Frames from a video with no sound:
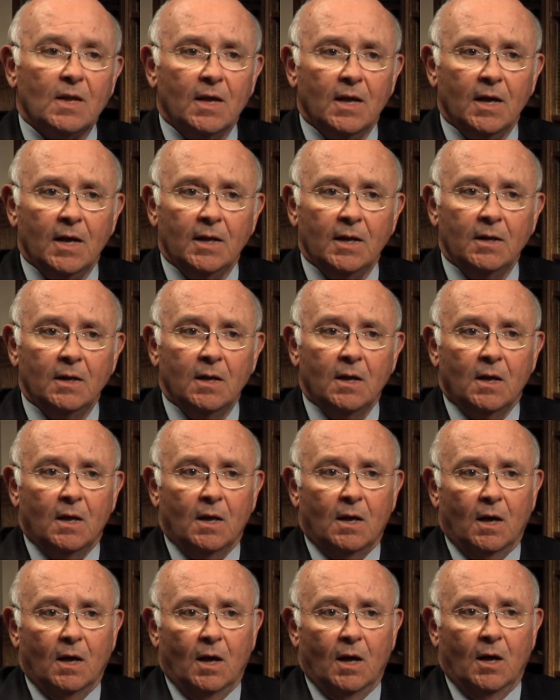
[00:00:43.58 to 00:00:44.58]
And
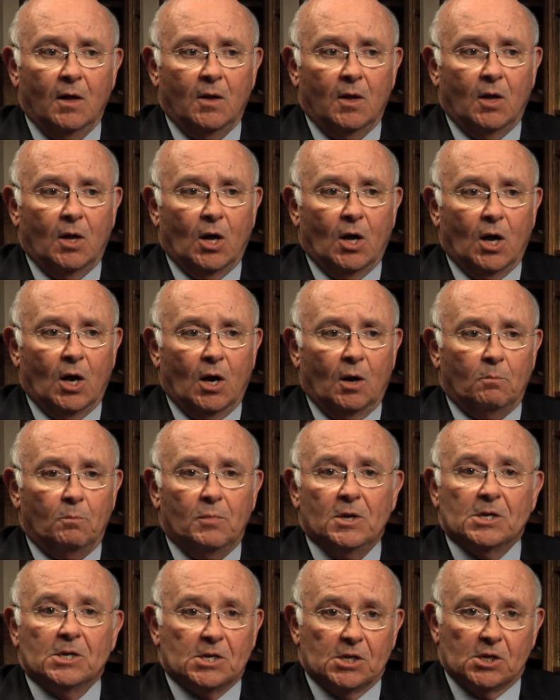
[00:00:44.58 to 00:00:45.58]
uh, our
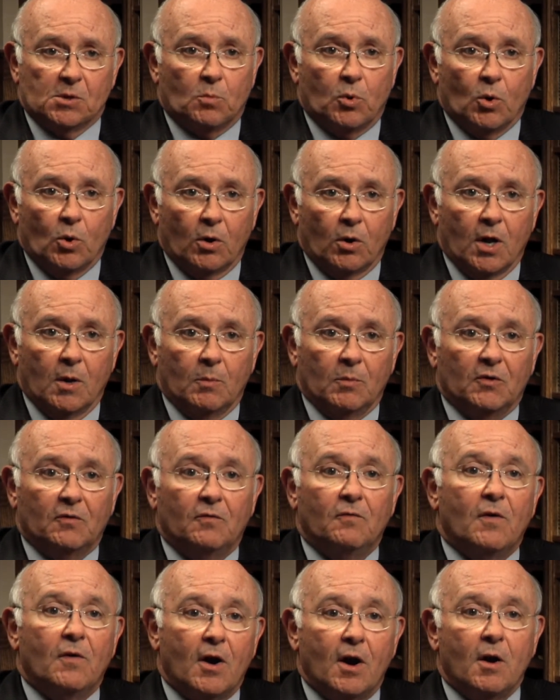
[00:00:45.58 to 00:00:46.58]
business program is
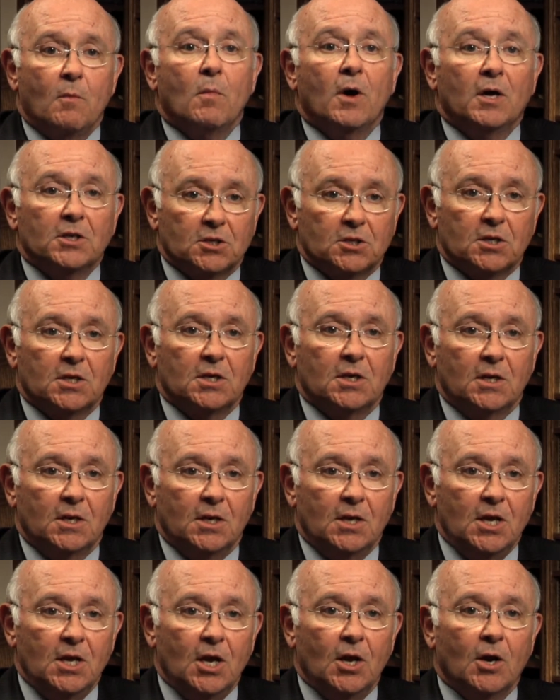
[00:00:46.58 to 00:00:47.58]
very much
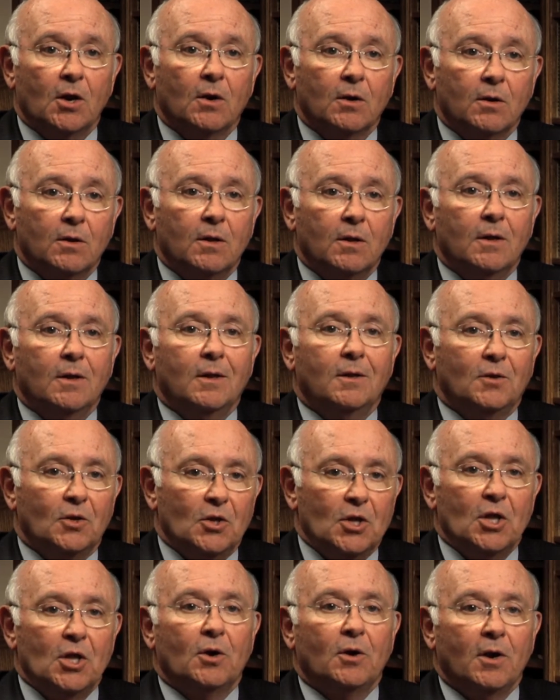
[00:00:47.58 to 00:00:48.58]
geared
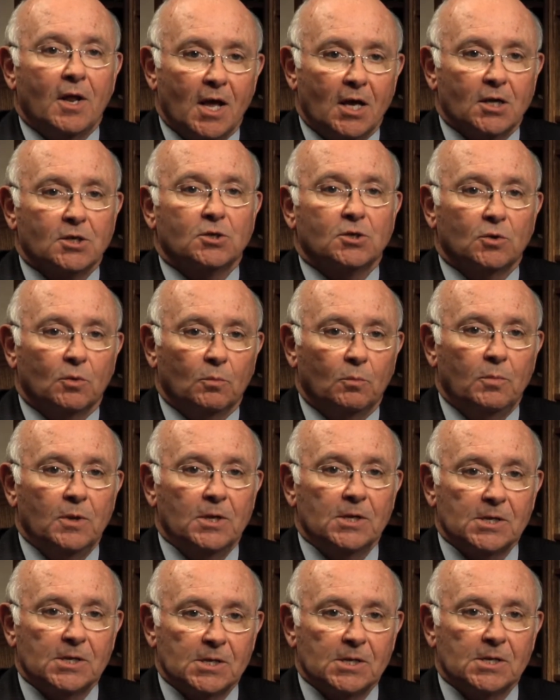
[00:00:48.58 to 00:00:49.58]
to the international
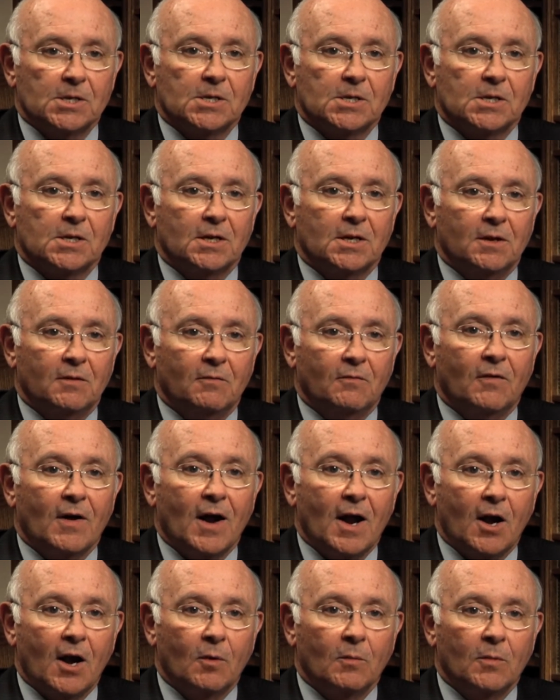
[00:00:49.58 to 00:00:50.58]
business
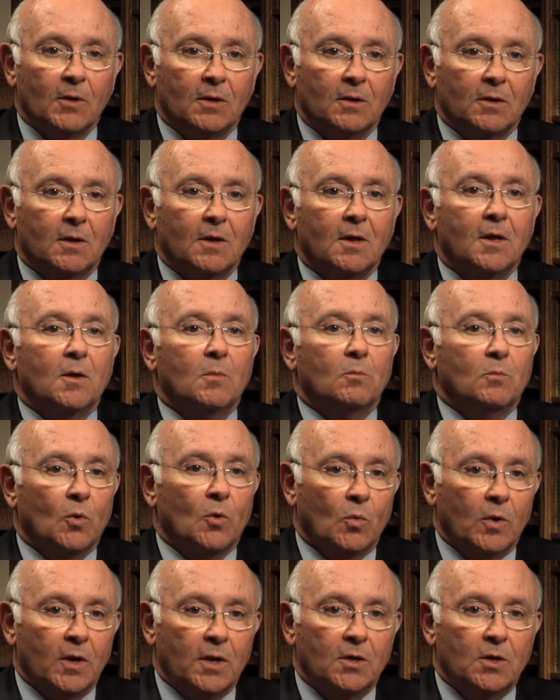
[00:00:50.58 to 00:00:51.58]
environment,
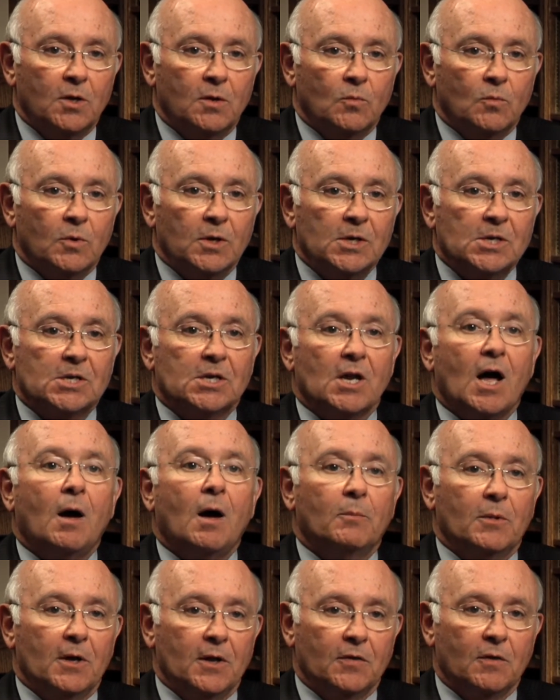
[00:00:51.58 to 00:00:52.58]
but we, we
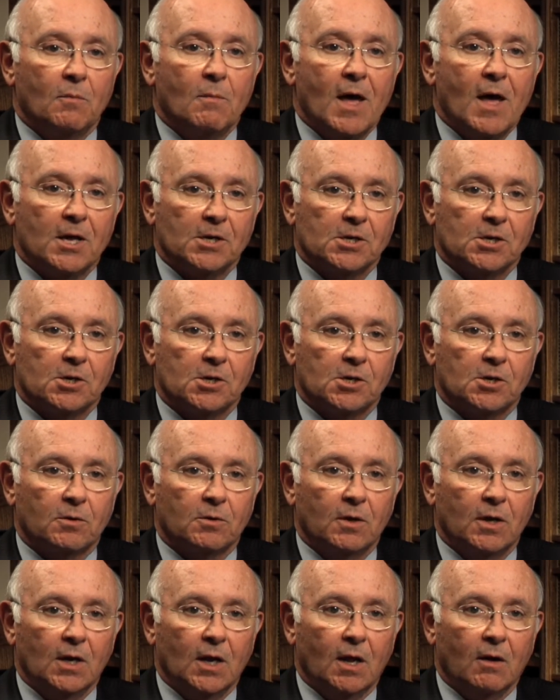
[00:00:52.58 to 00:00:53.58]
stop at the master's
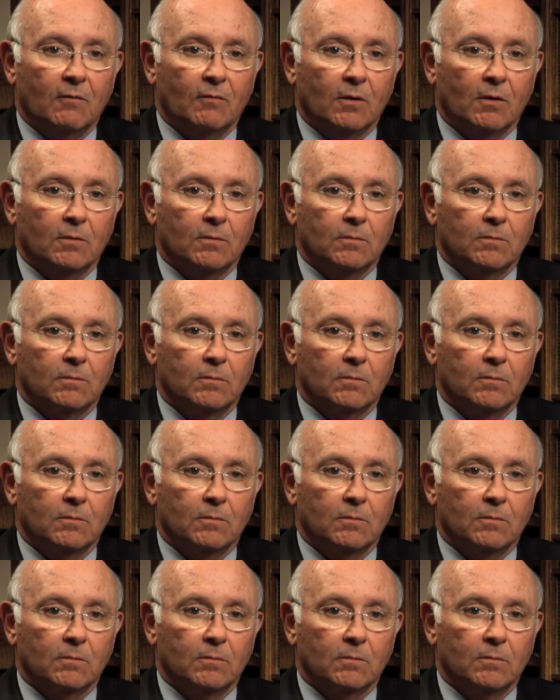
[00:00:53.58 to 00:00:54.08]
degree level.